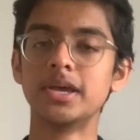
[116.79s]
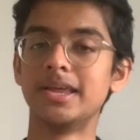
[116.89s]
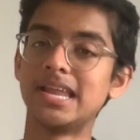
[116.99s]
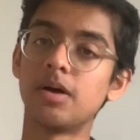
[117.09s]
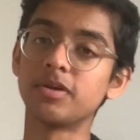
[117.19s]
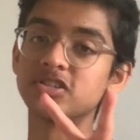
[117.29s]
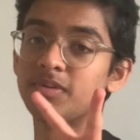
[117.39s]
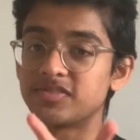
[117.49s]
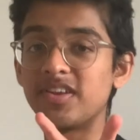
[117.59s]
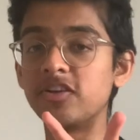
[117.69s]
Now, I'm going to split
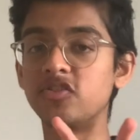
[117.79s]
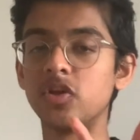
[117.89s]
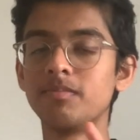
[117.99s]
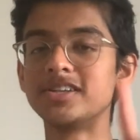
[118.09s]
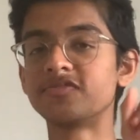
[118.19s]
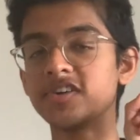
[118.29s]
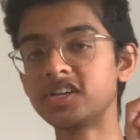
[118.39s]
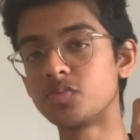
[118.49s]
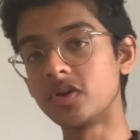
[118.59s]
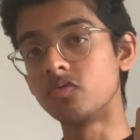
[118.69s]
this video into two bits. First,
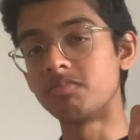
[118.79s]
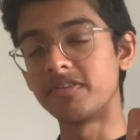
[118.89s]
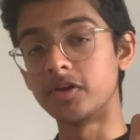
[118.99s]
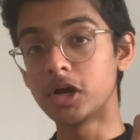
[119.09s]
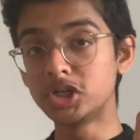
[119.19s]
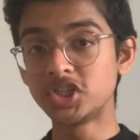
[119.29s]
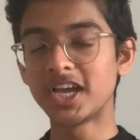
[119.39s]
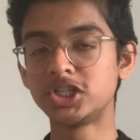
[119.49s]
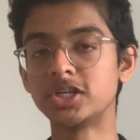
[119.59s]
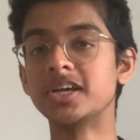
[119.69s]
we're going to talk about the
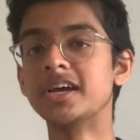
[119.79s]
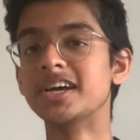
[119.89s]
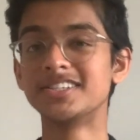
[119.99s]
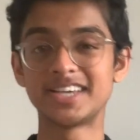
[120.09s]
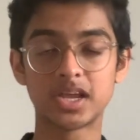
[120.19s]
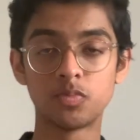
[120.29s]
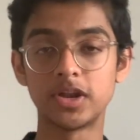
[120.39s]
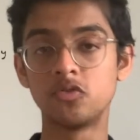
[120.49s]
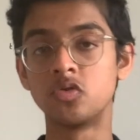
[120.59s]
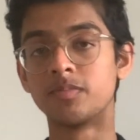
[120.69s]
negotiation. Second, we're going
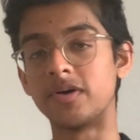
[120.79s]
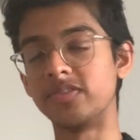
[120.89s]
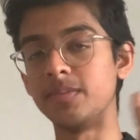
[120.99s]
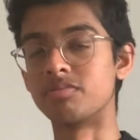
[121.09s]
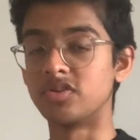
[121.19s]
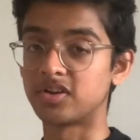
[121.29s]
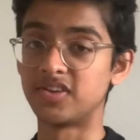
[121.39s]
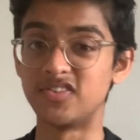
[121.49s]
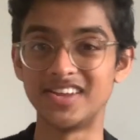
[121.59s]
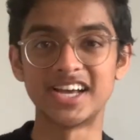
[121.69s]
to talk about the
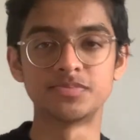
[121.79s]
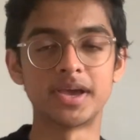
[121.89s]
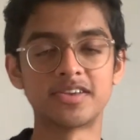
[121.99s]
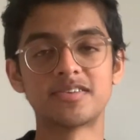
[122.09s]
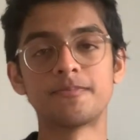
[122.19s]
productivity aspect.